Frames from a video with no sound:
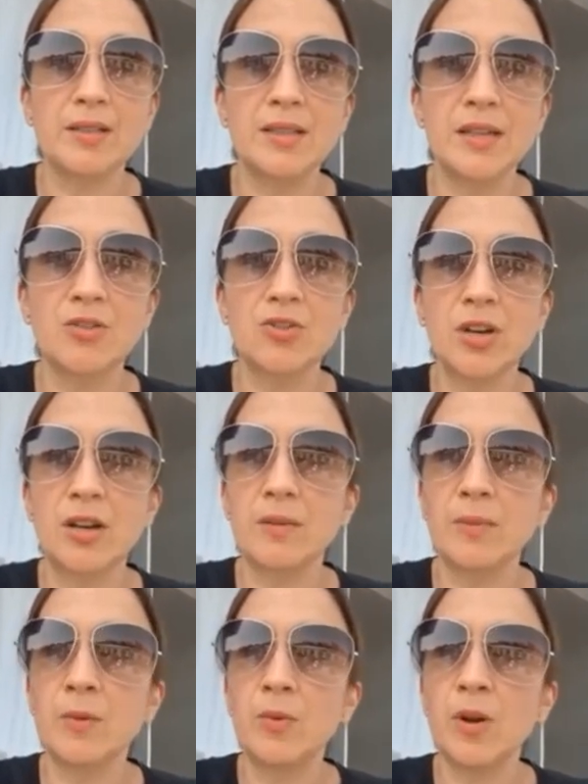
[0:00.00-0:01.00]
etc.
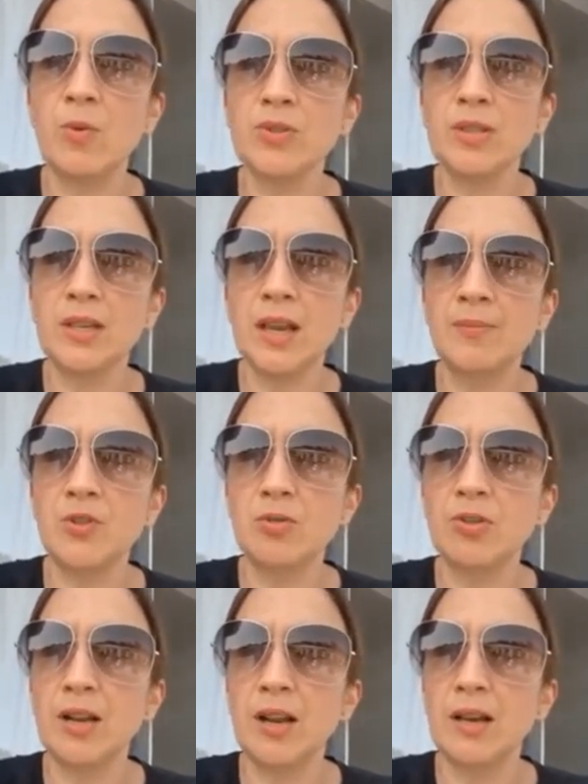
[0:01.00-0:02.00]
And what I also came to
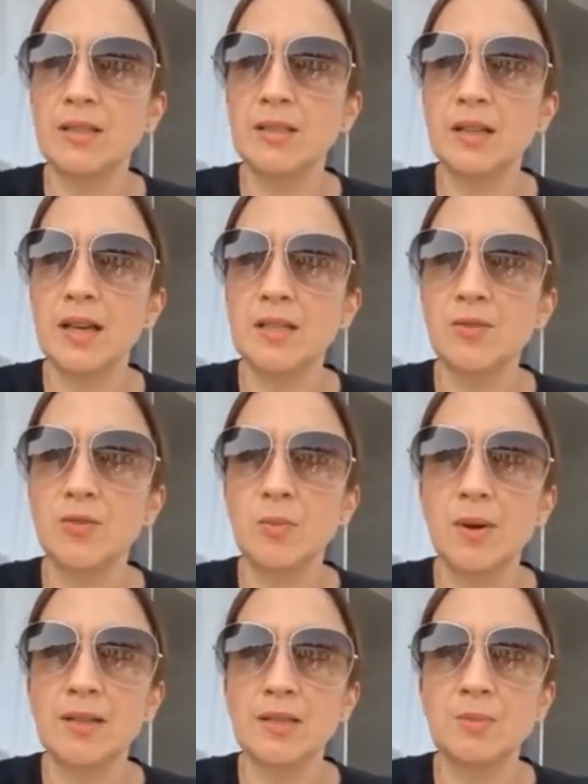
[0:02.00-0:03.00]
realize the last few
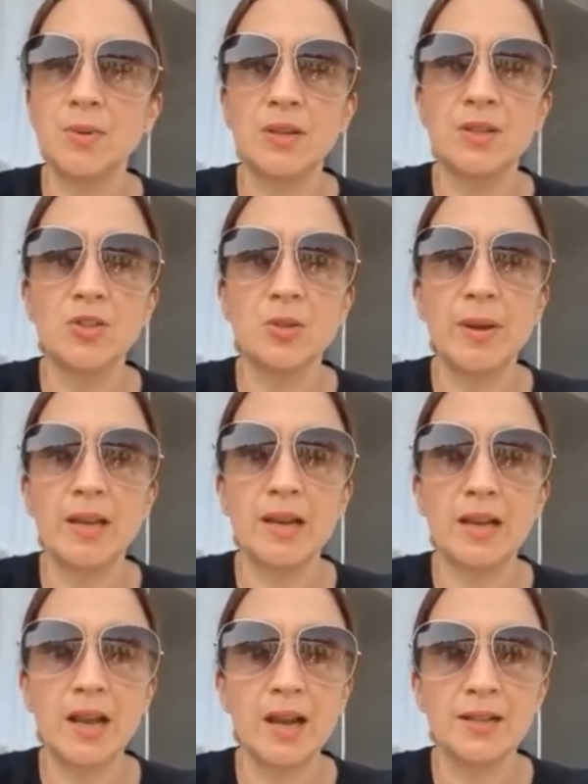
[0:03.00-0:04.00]
months, speaking to many
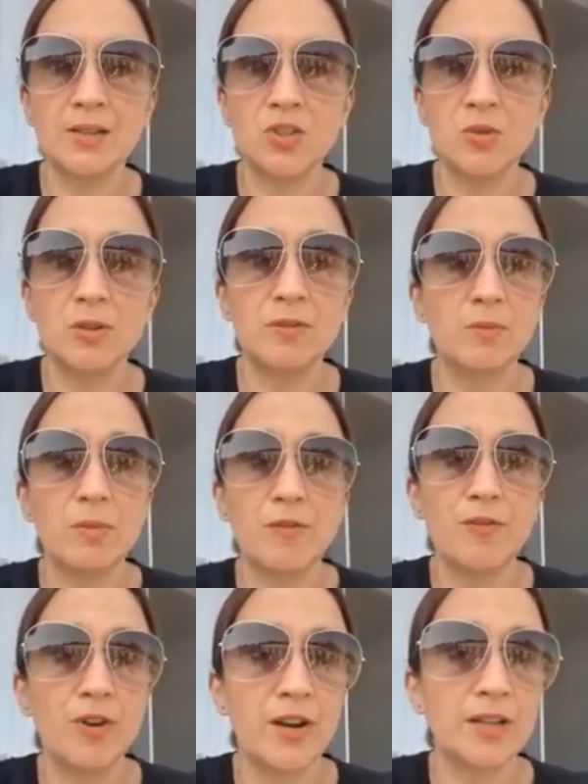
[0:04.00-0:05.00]
clients, to even my
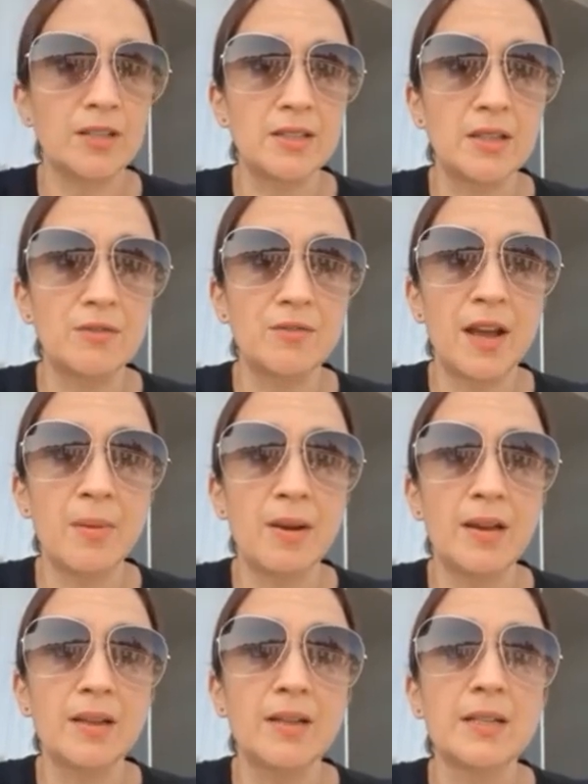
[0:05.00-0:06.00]
friends and
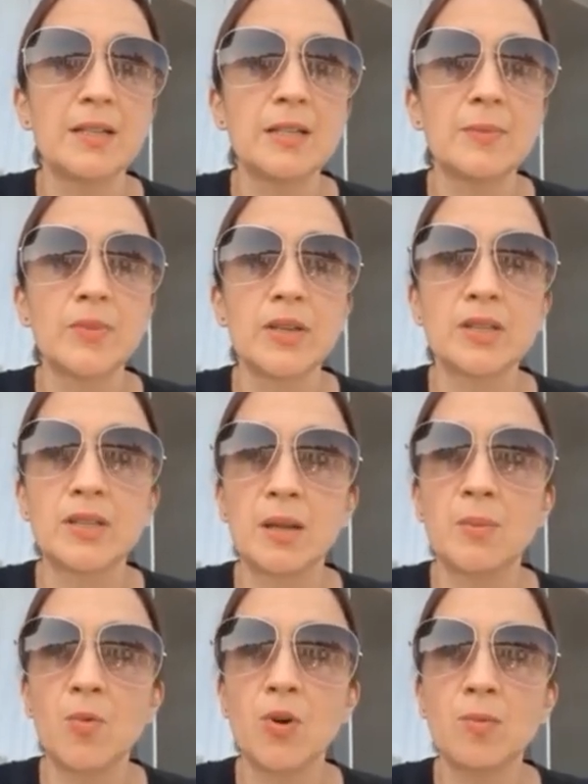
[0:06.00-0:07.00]
family, is
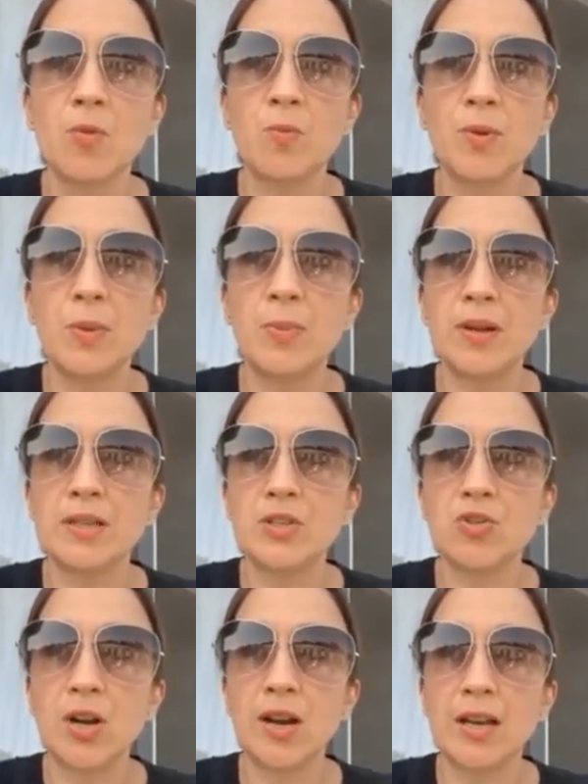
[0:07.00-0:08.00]
that more and more people are
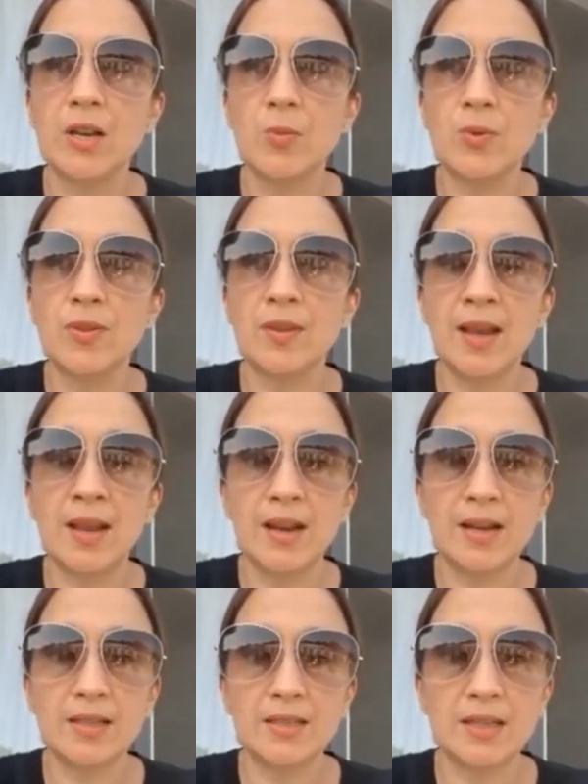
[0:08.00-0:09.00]
struggling with
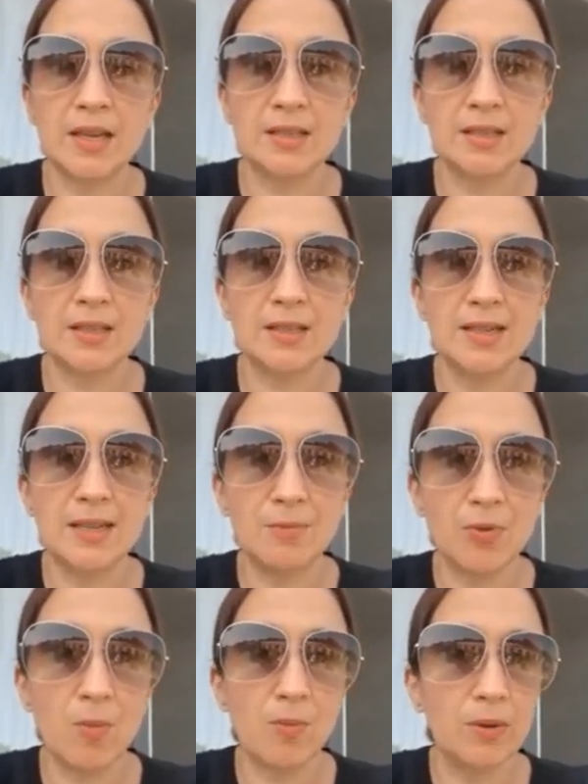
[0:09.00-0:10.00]
headaches and sleep
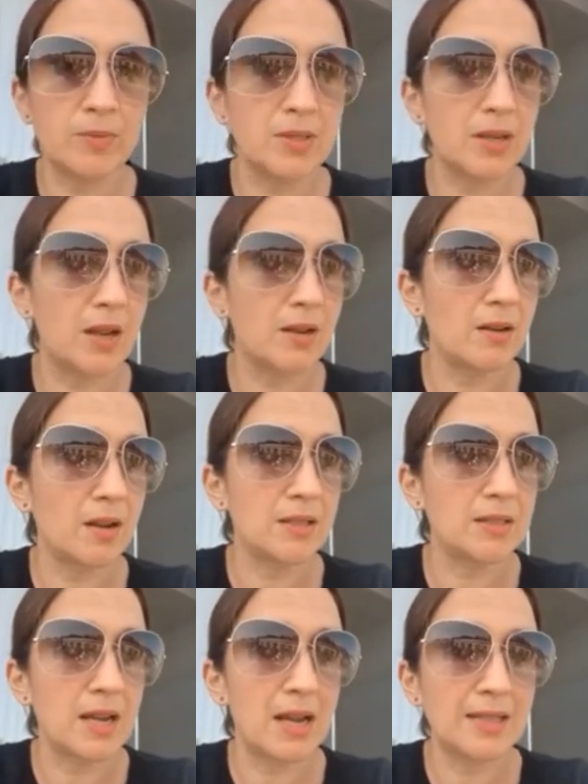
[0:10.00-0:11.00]
problems and
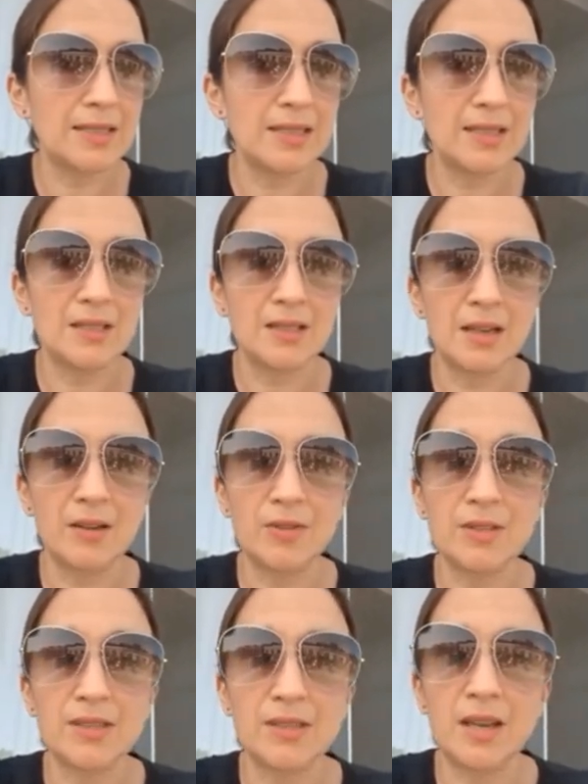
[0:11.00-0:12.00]
anxieties and
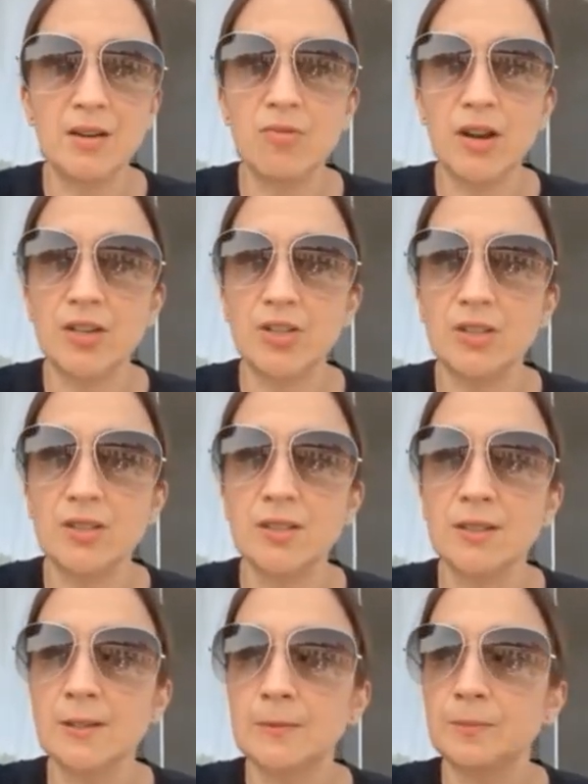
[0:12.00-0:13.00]
even skin rashes.